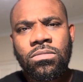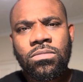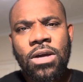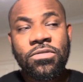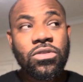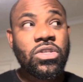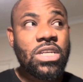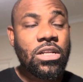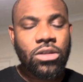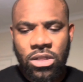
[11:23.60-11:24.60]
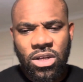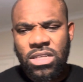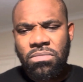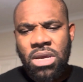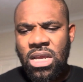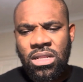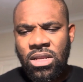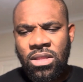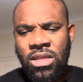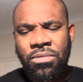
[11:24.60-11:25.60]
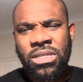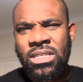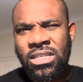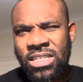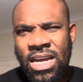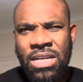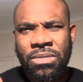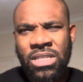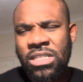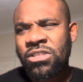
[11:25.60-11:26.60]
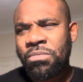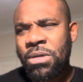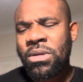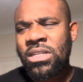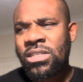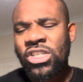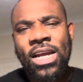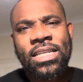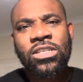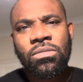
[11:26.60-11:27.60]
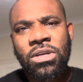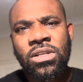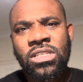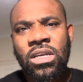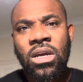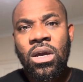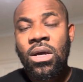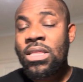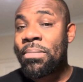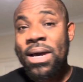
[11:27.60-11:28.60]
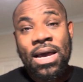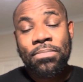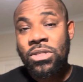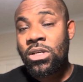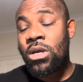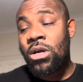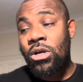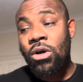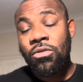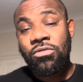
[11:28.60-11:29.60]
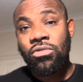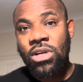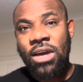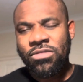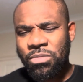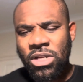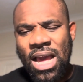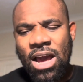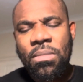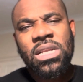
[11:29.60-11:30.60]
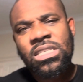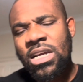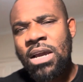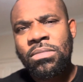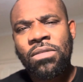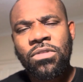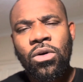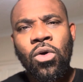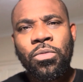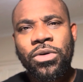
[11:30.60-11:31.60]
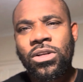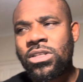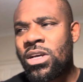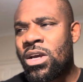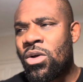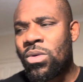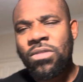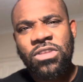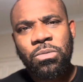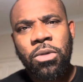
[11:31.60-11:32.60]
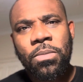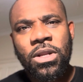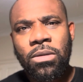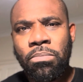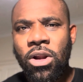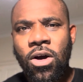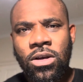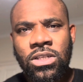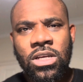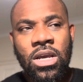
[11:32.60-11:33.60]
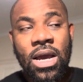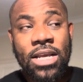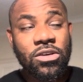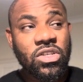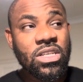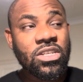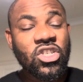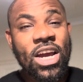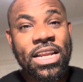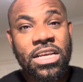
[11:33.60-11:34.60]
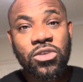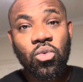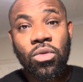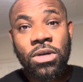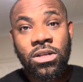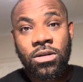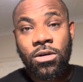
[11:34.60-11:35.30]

have you seen? It doesn't mean there isn't a tiny percentage of people in the Chinese community that perhaps go through divorce, but how many times have you opened one of these popular blogs and you see the Chinese woman